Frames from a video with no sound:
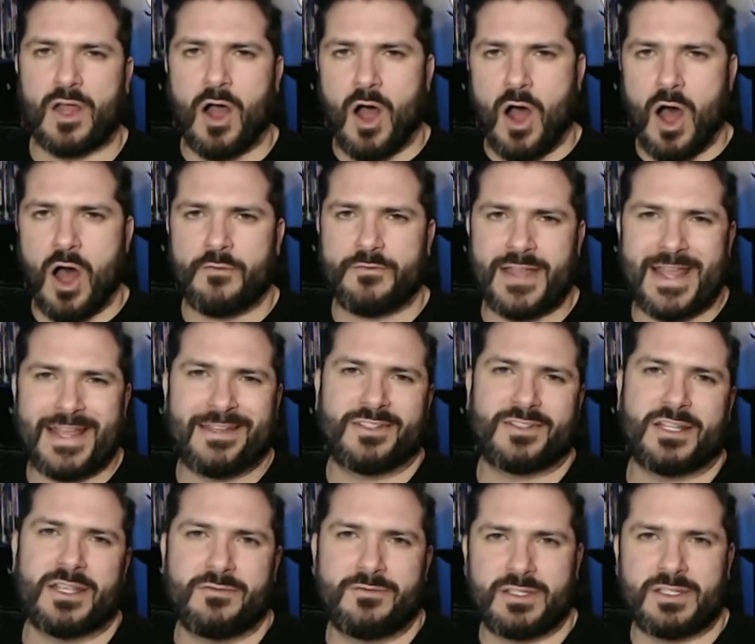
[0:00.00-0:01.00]
off a
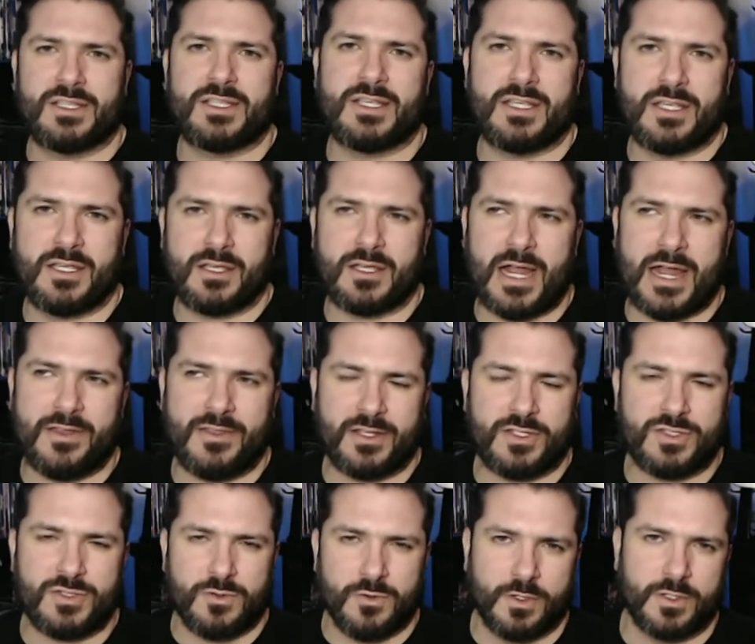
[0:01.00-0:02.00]
Stephen King, I think,
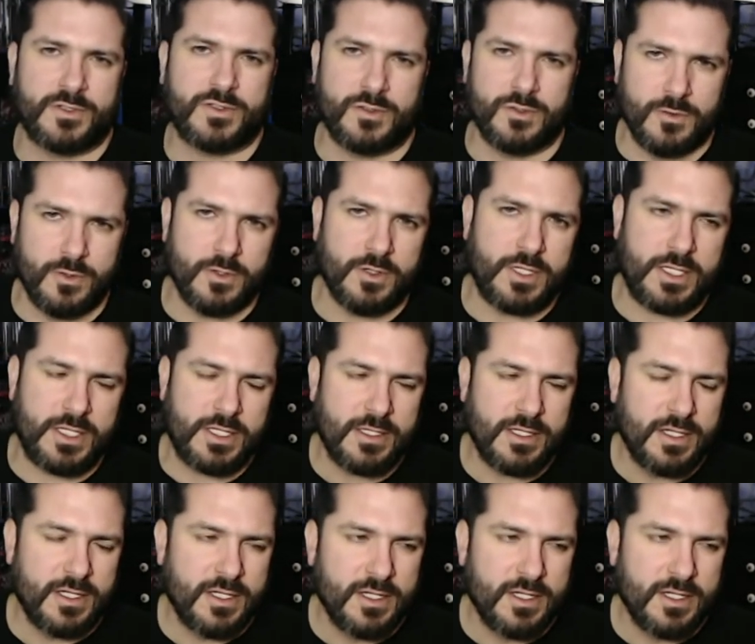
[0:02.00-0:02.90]
short story.